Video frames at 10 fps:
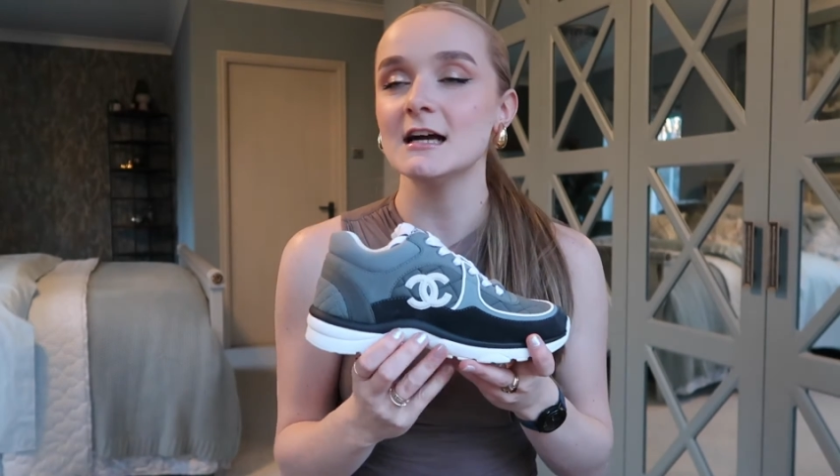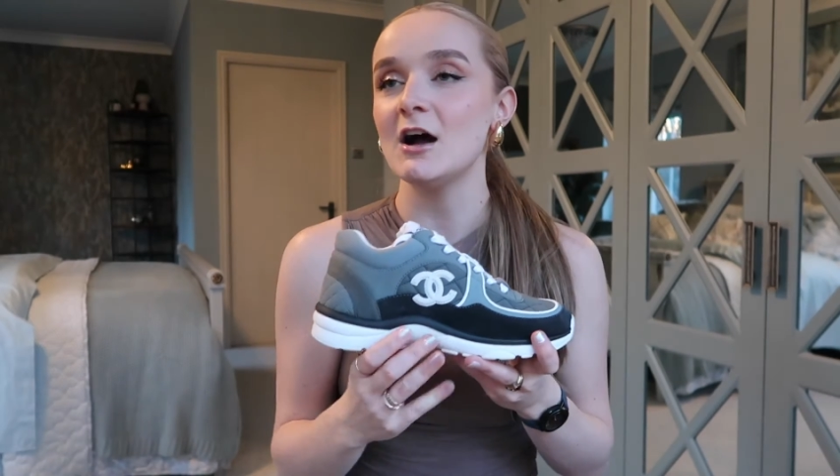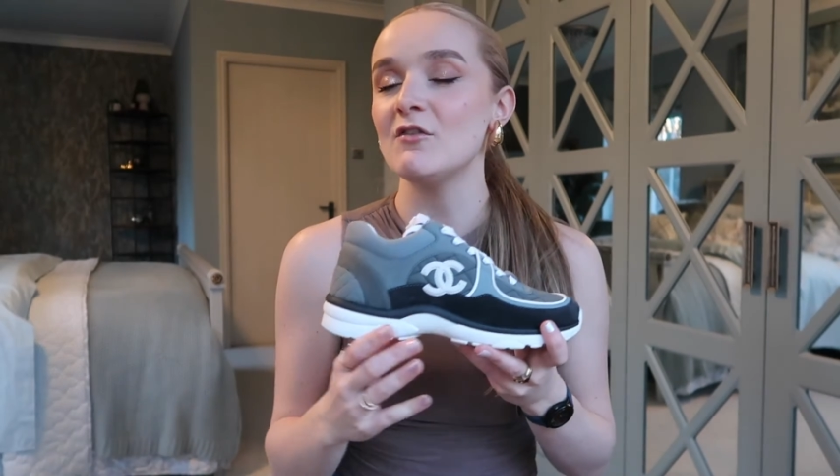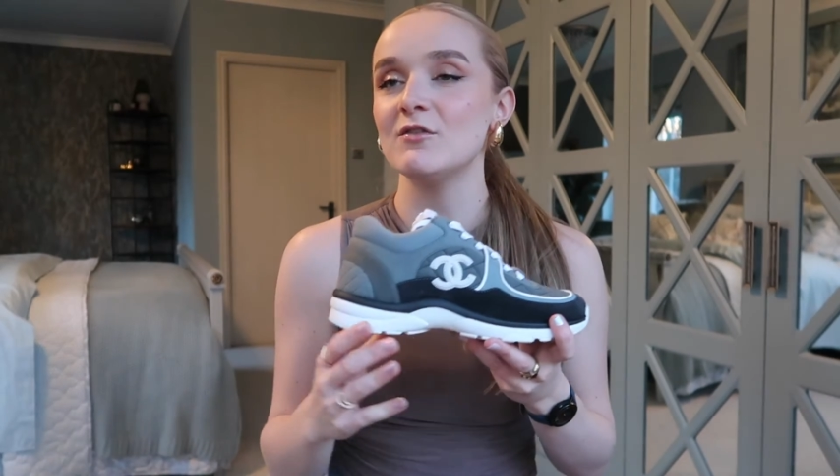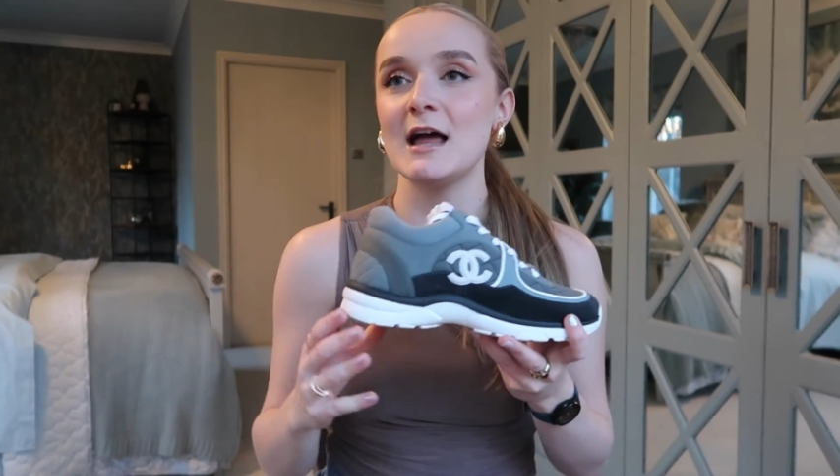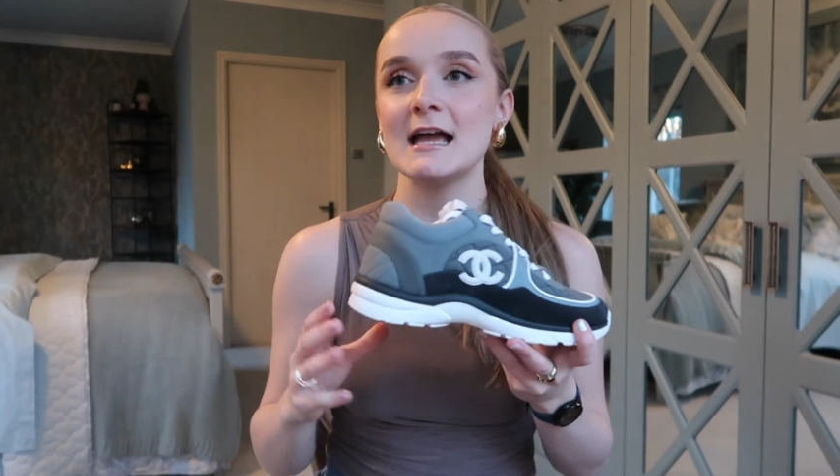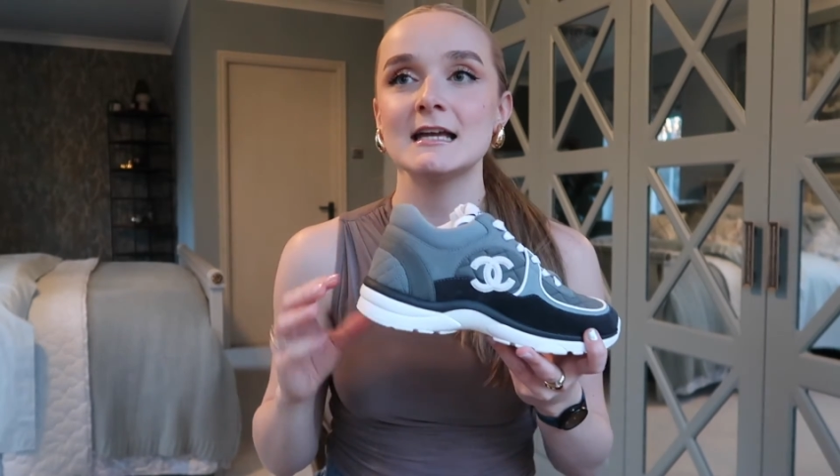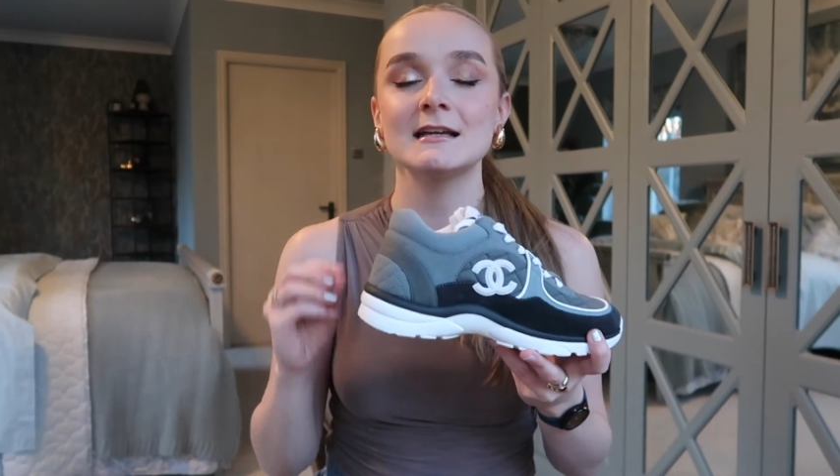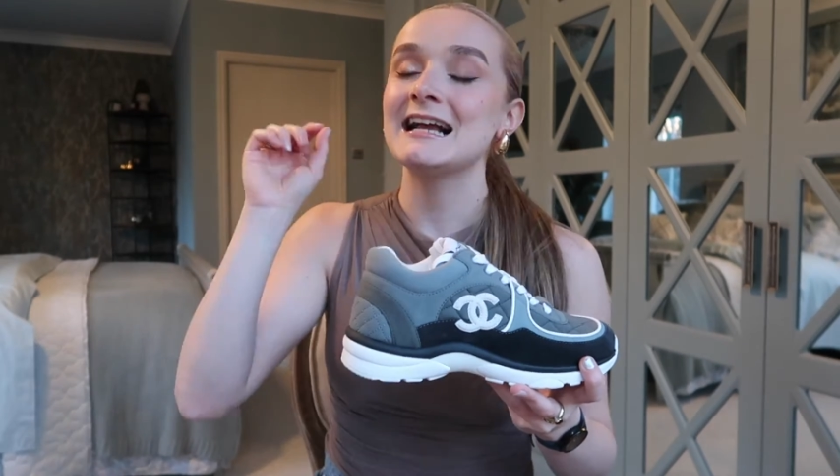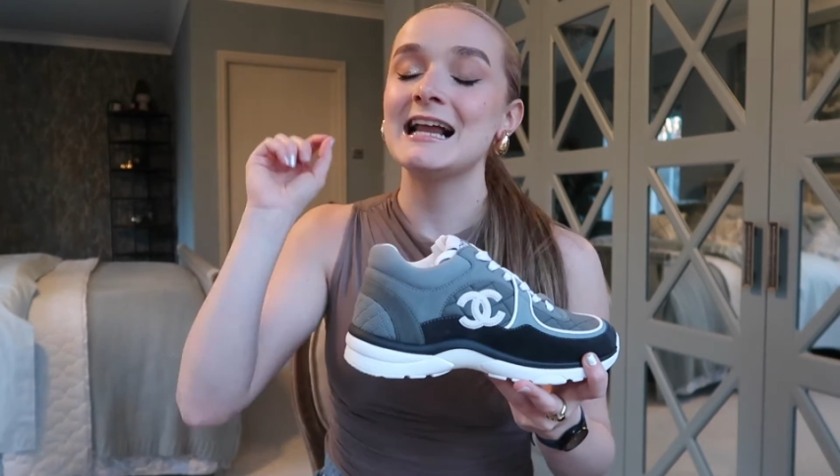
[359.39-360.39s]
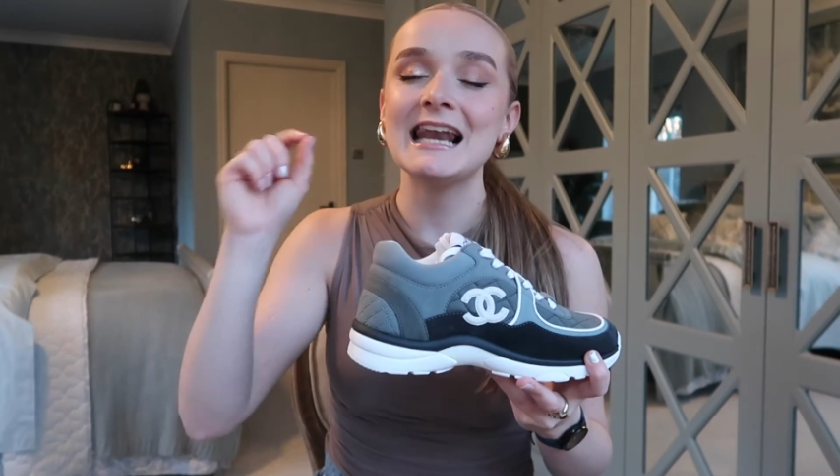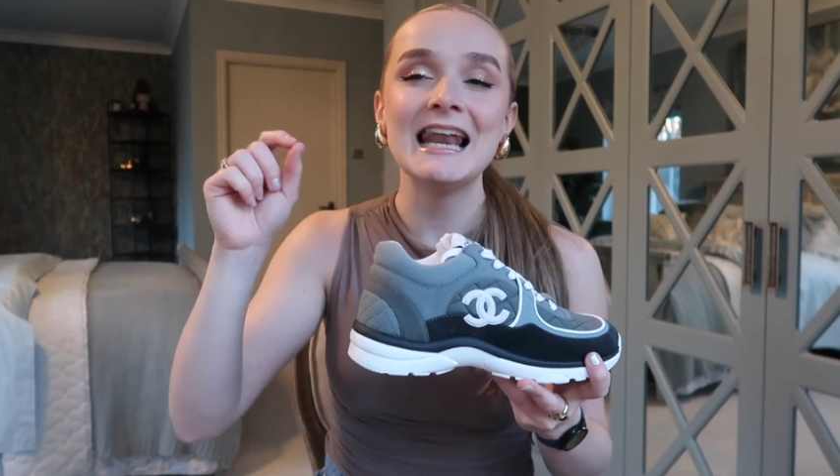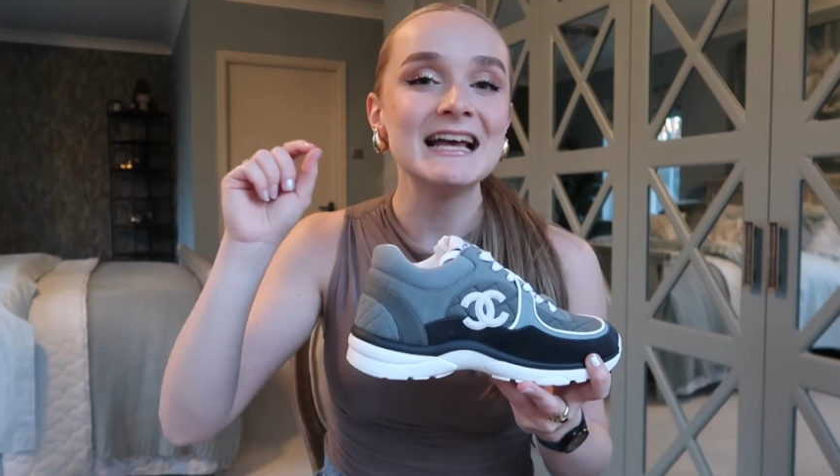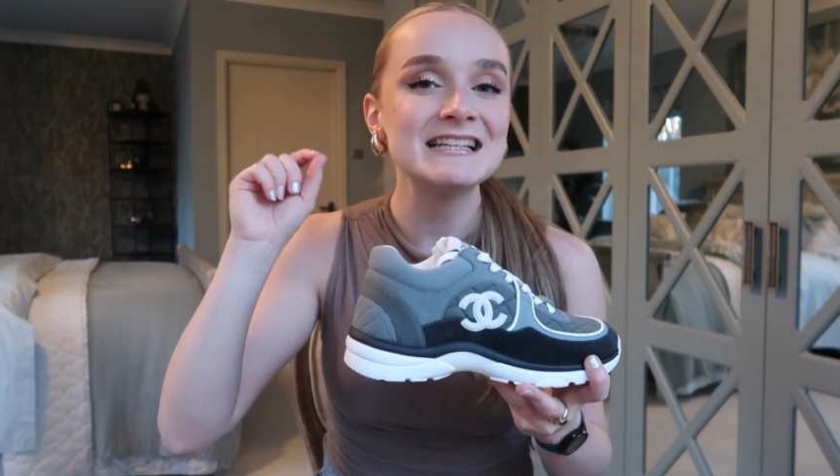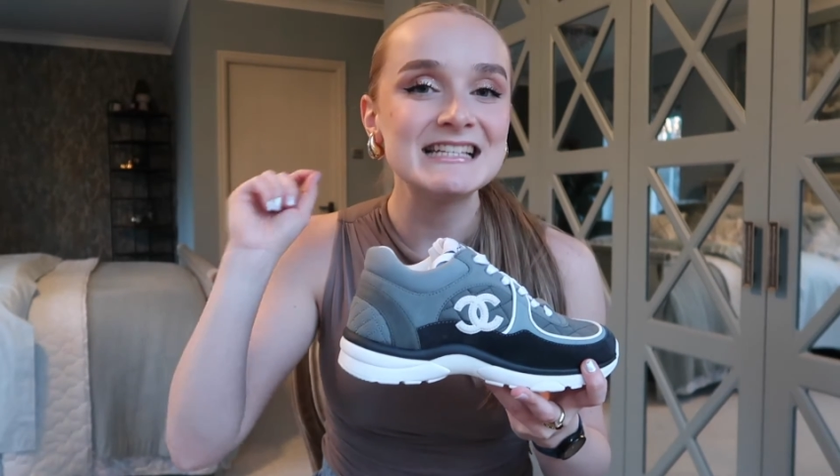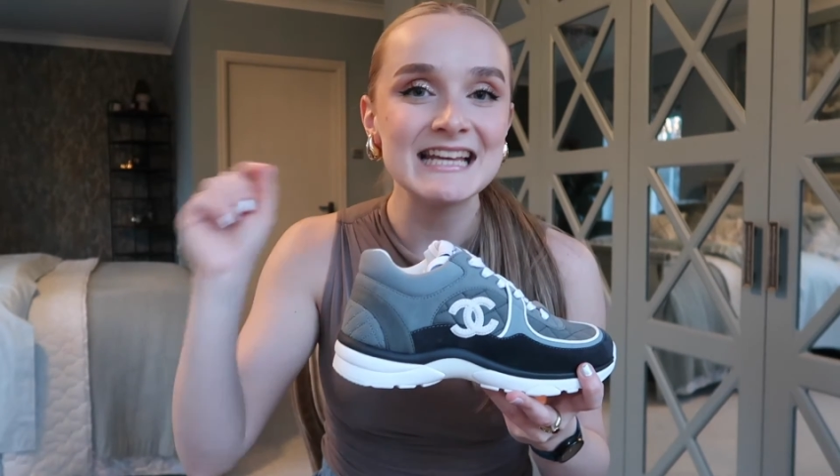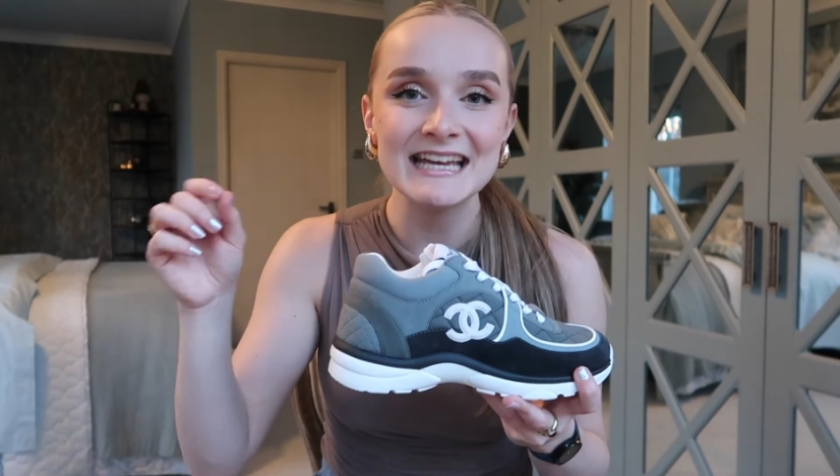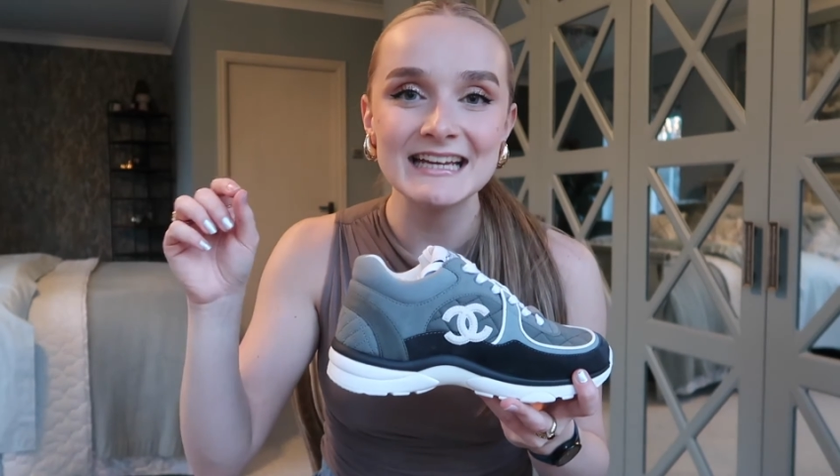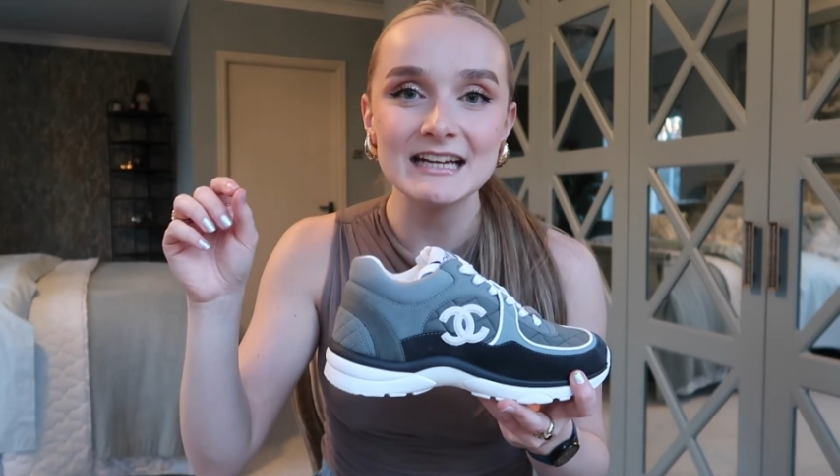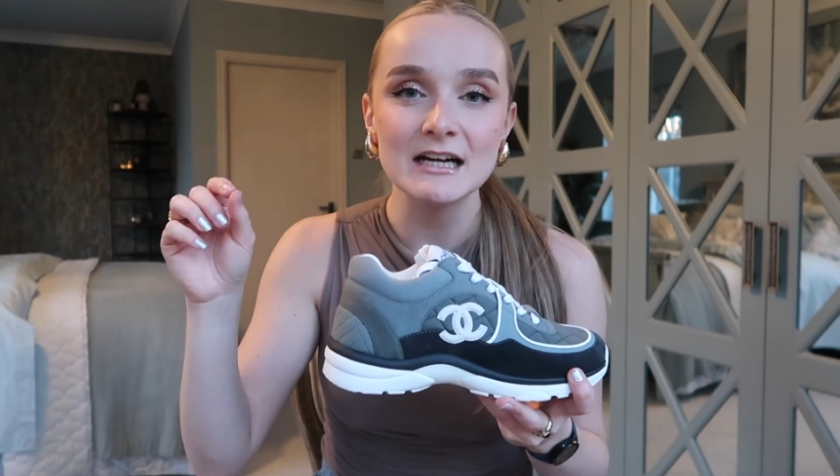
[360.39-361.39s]
of like
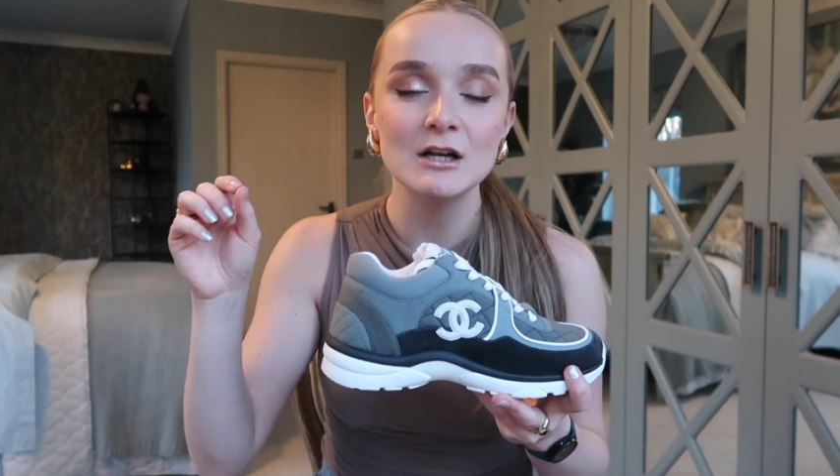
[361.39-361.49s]
classic